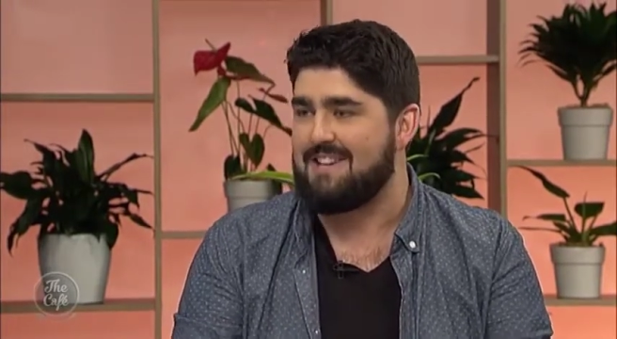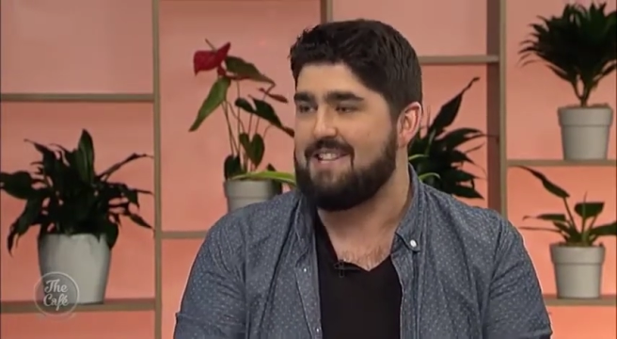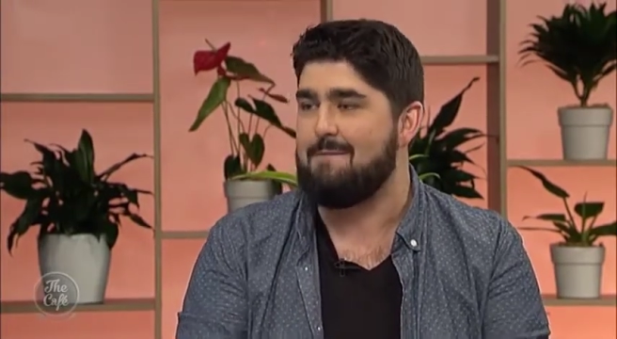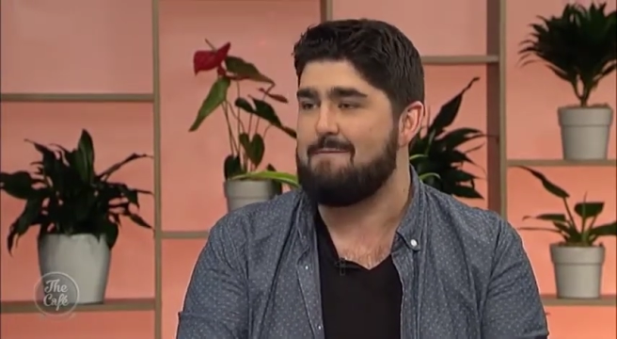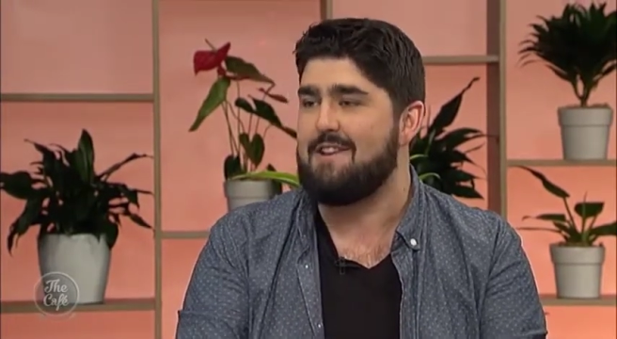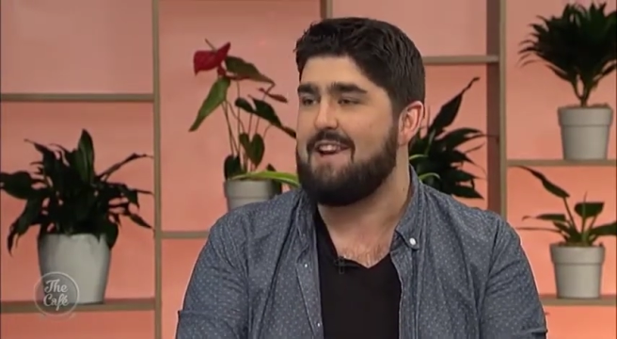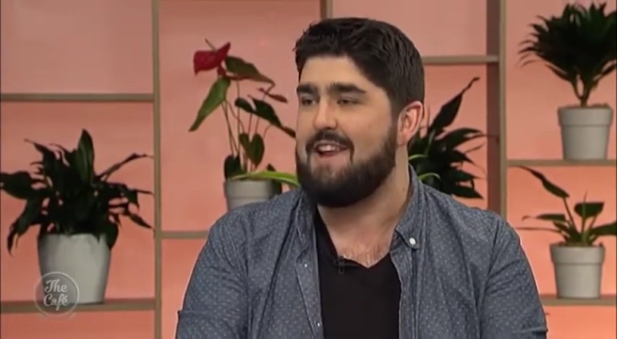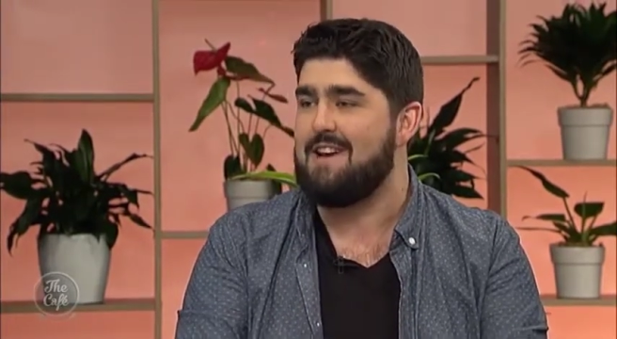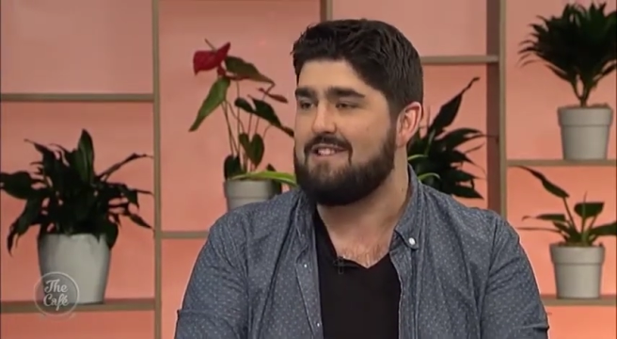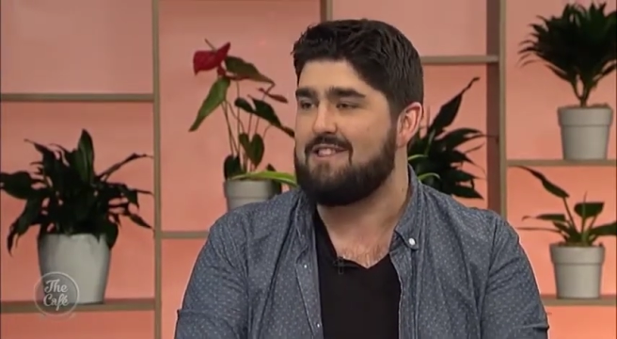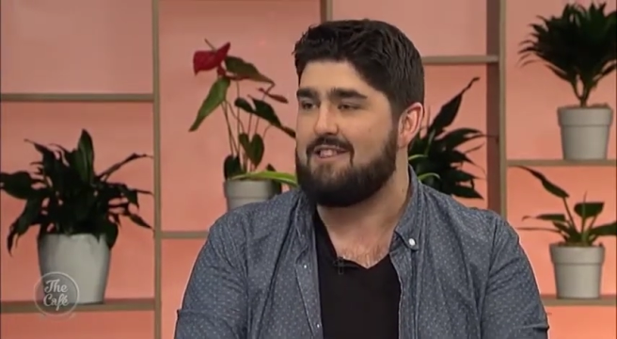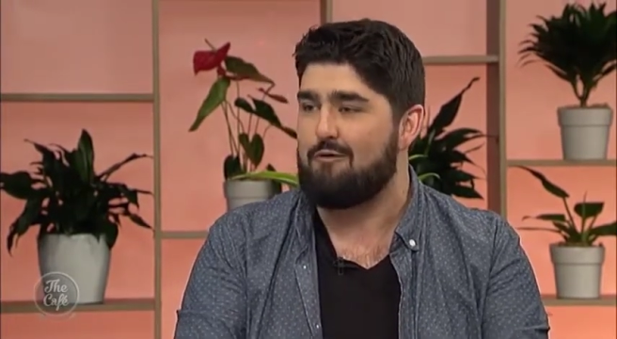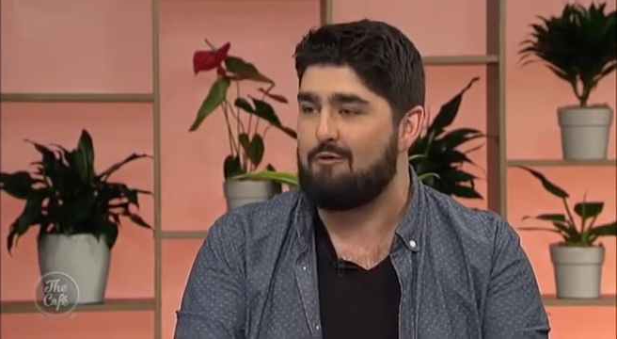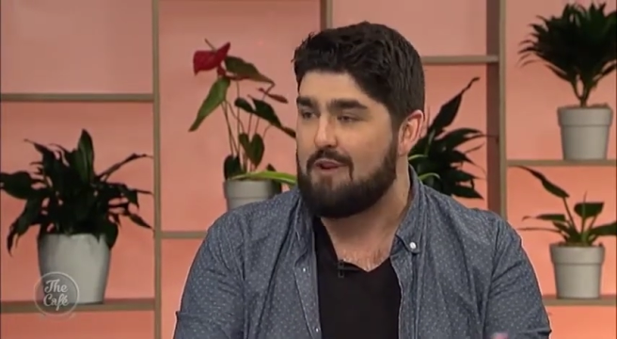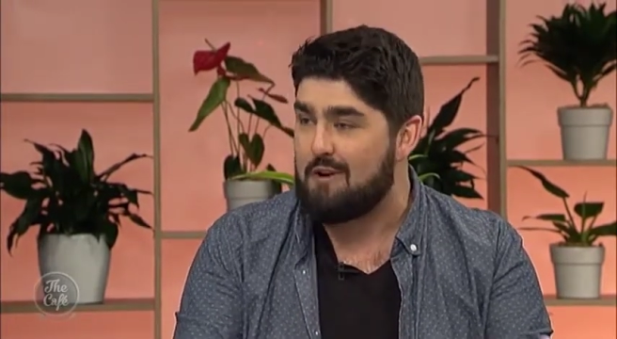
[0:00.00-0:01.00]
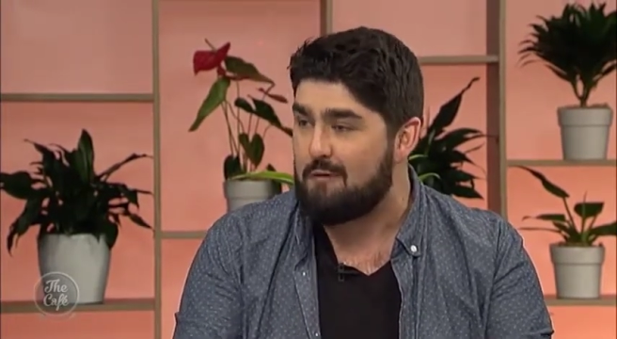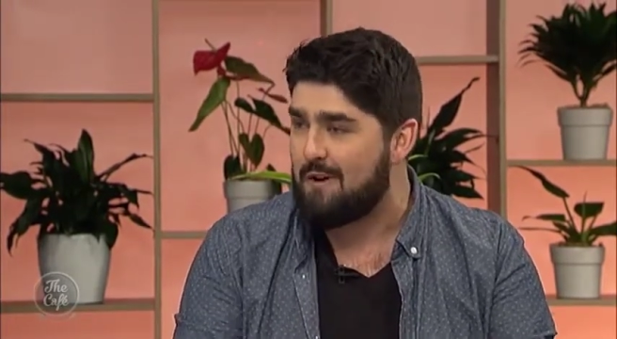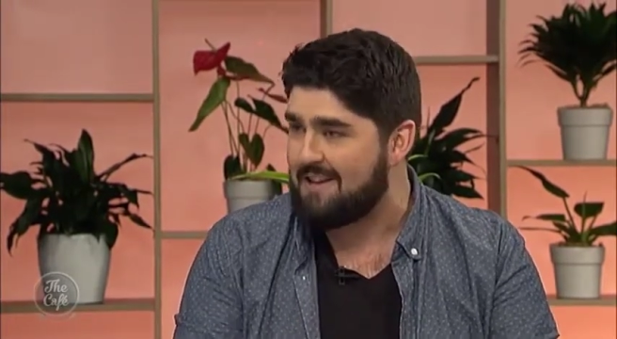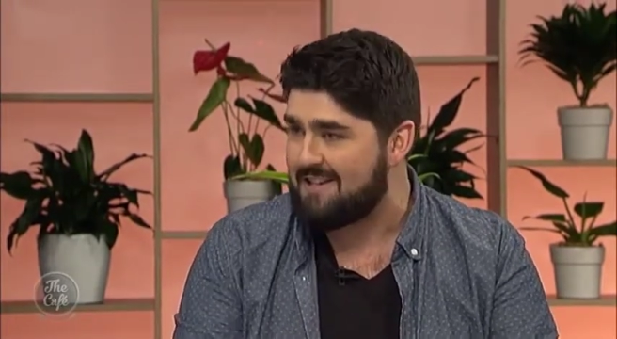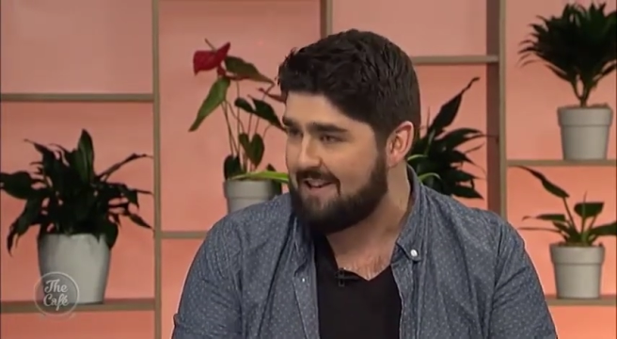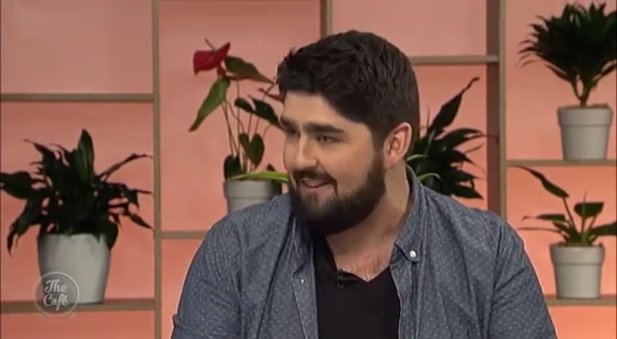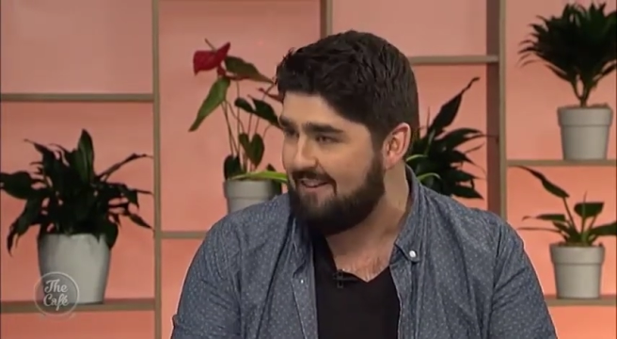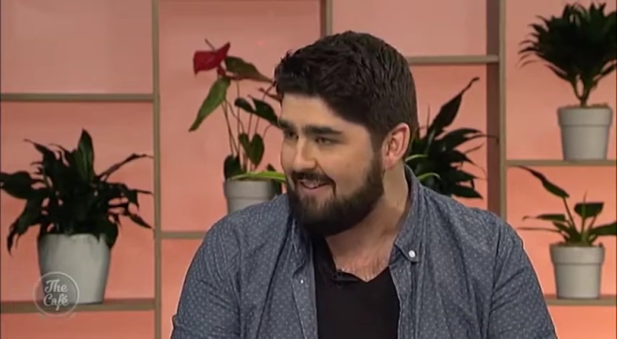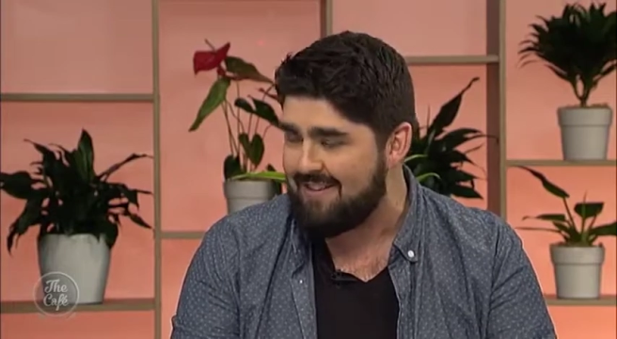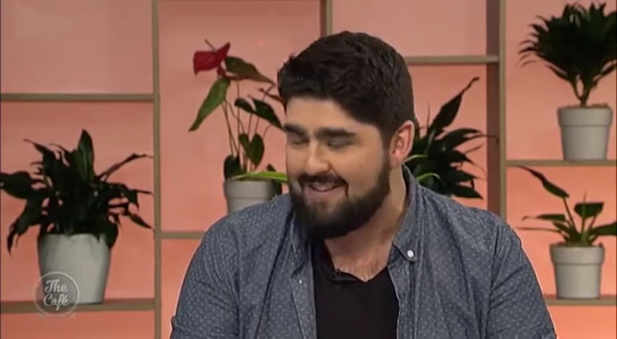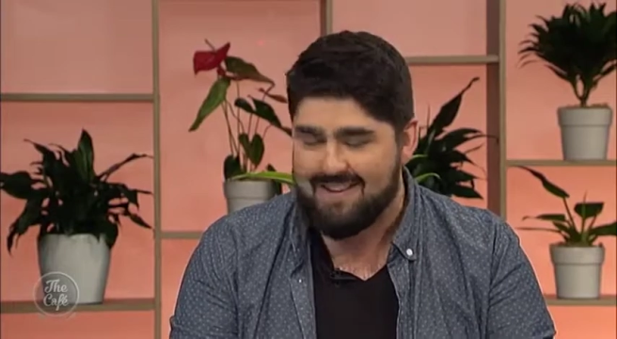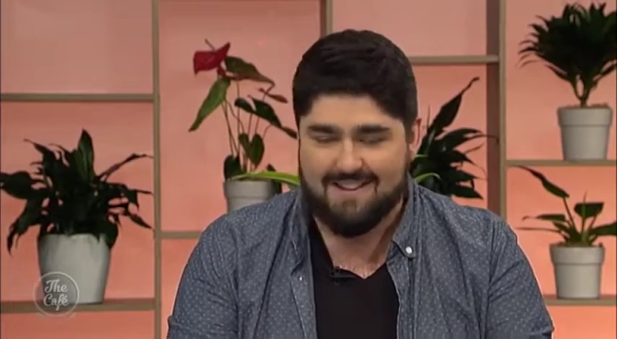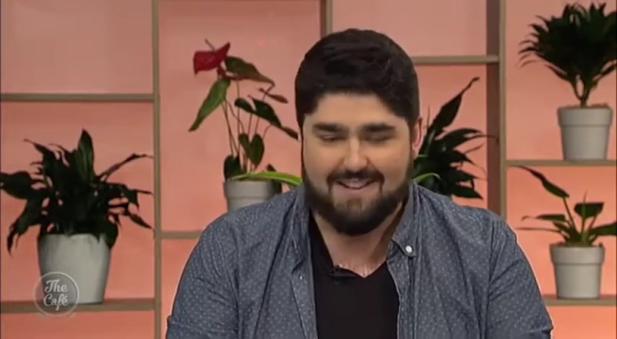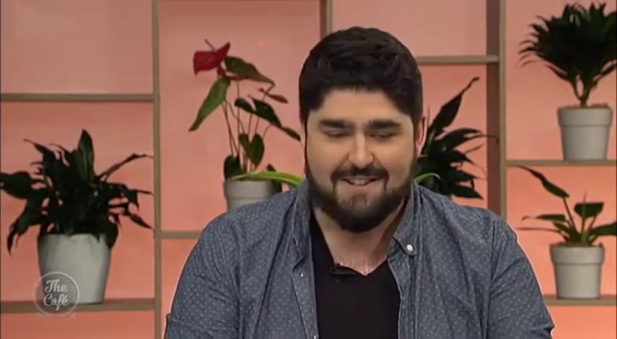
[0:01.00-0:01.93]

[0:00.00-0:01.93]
except yeah, nice three weeks long.